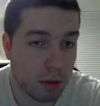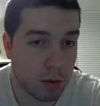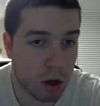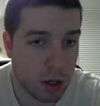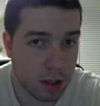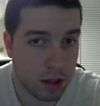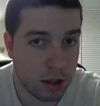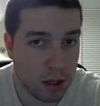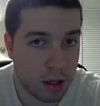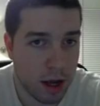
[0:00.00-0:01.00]
lost it in
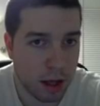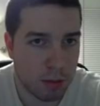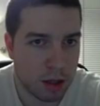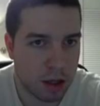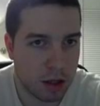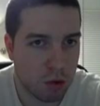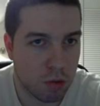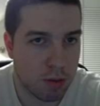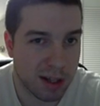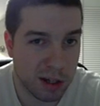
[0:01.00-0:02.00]
the end, but they do
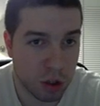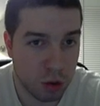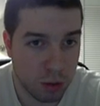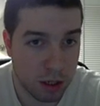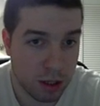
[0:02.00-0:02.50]
manage to win it.